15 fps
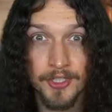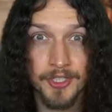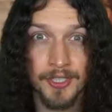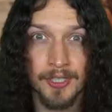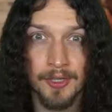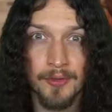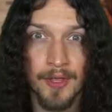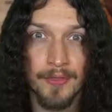
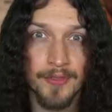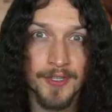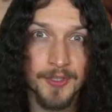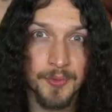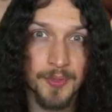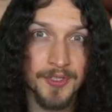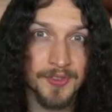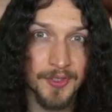show that
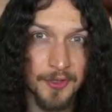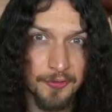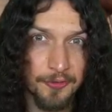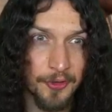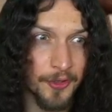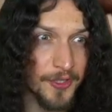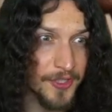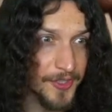this was the
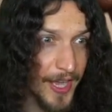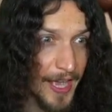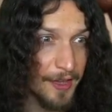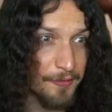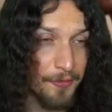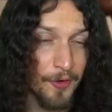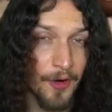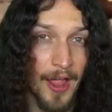first
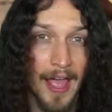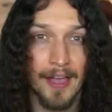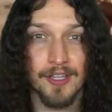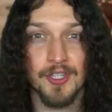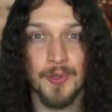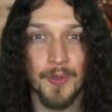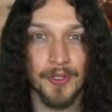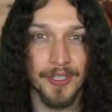ever
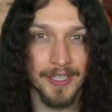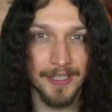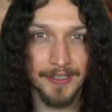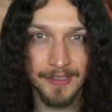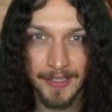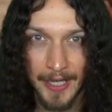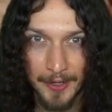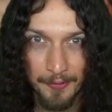actual
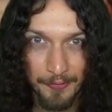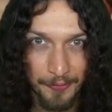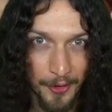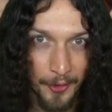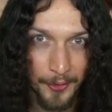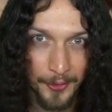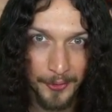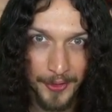in-game
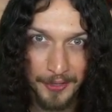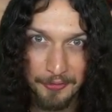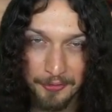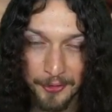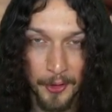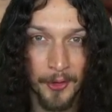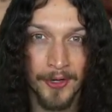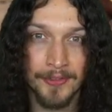photo of
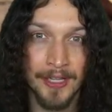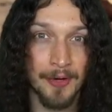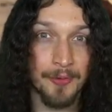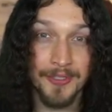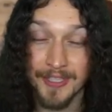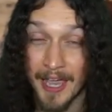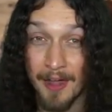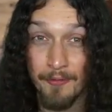Floyd that
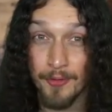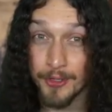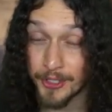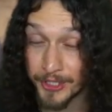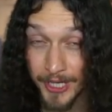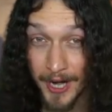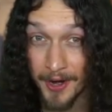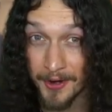was ever
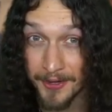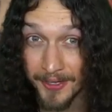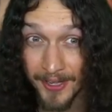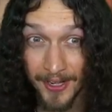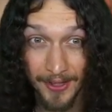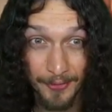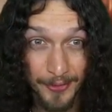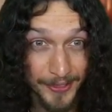shared
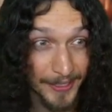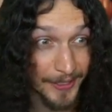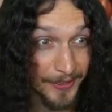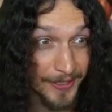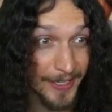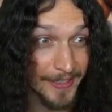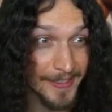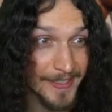on the
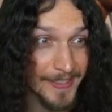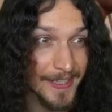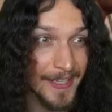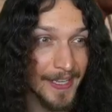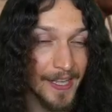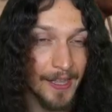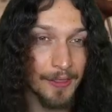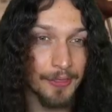internet.
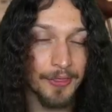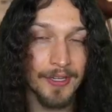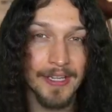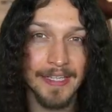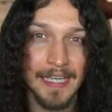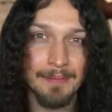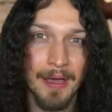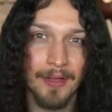
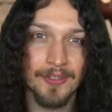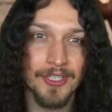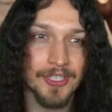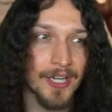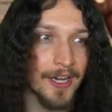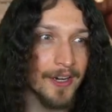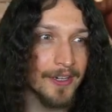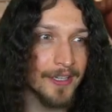TheThiny came out and
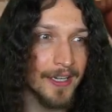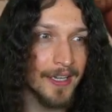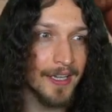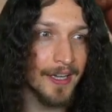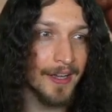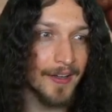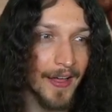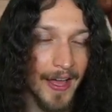shared
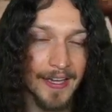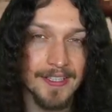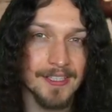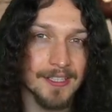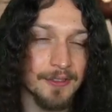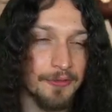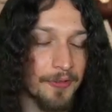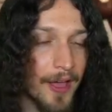
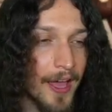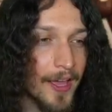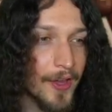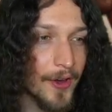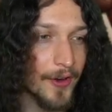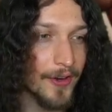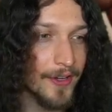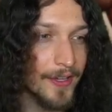Ice and
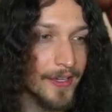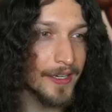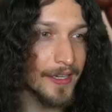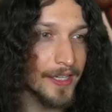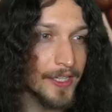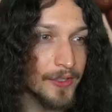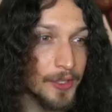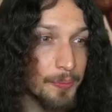Fire.
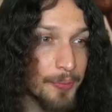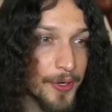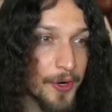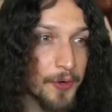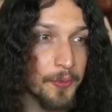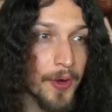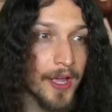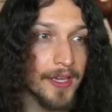He'll
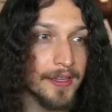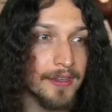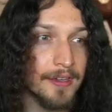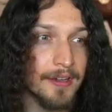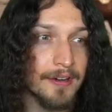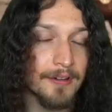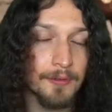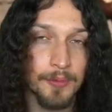appear right
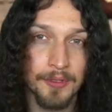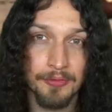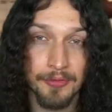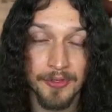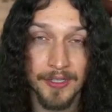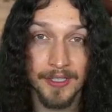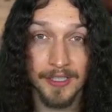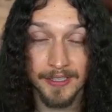here with
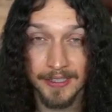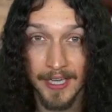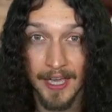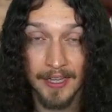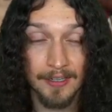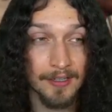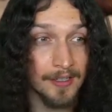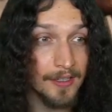the,
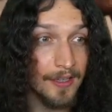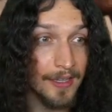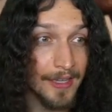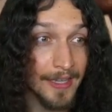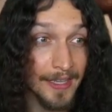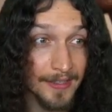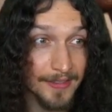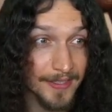again,
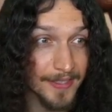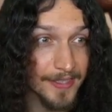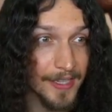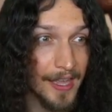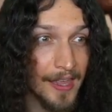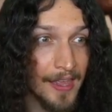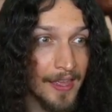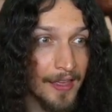hints
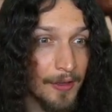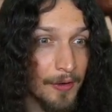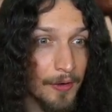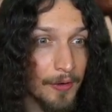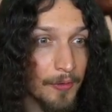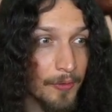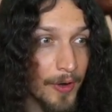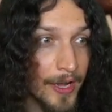
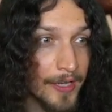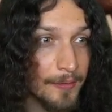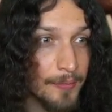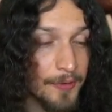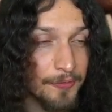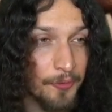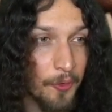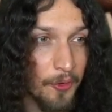right
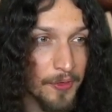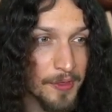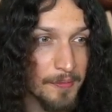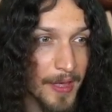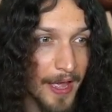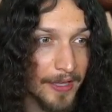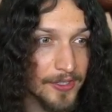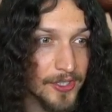before the
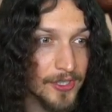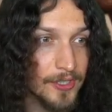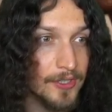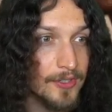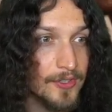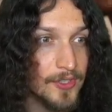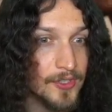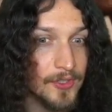match
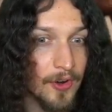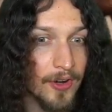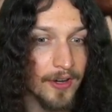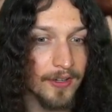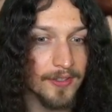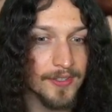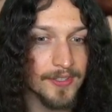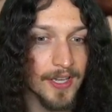
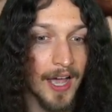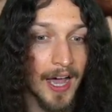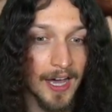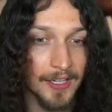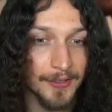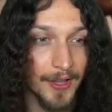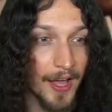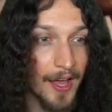starts.
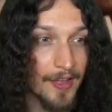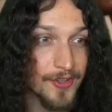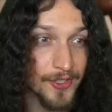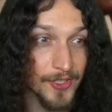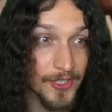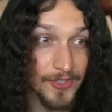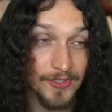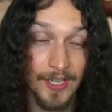A la
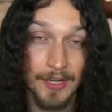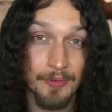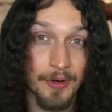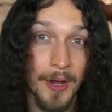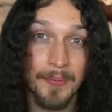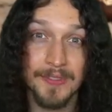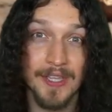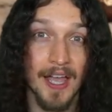just like
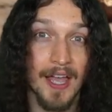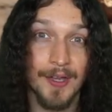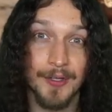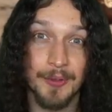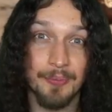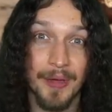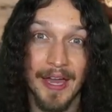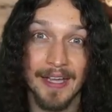
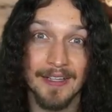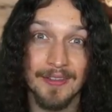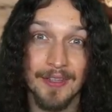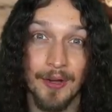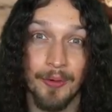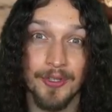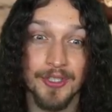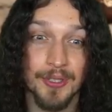Reptile back in
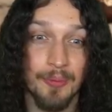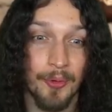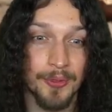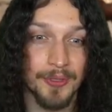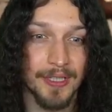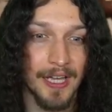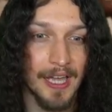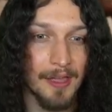the original
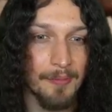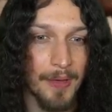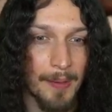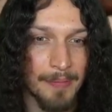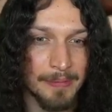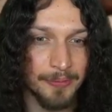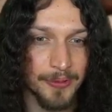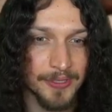Mortal Kombat.
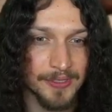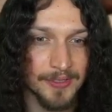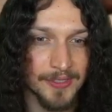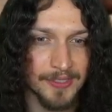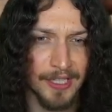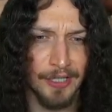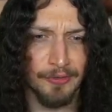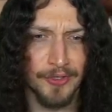People still
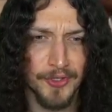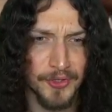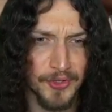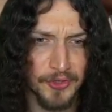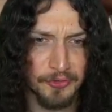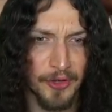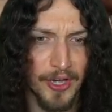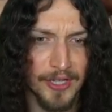saying this
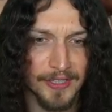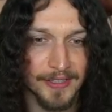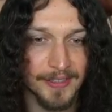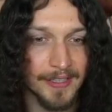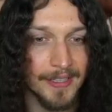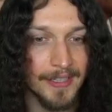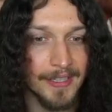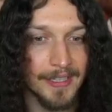is fake.
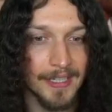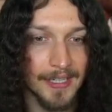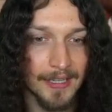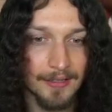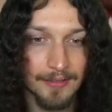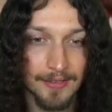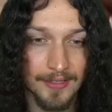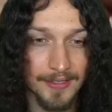
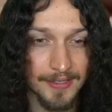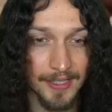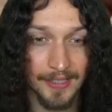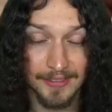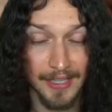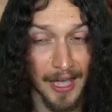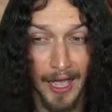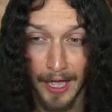Then he's like,
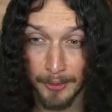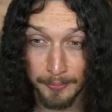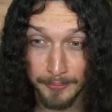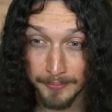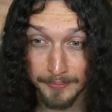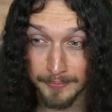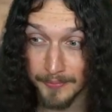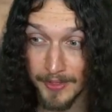nah,
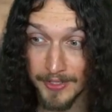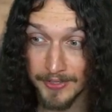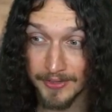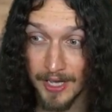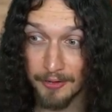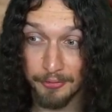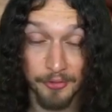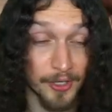it's
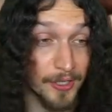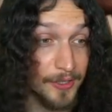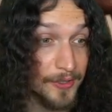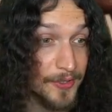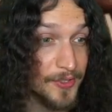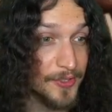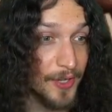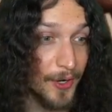not fake.
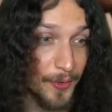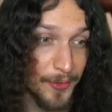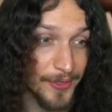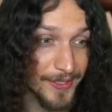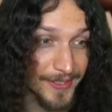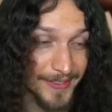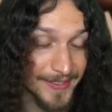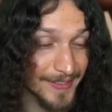So
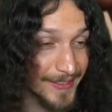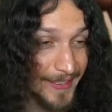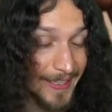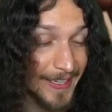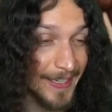this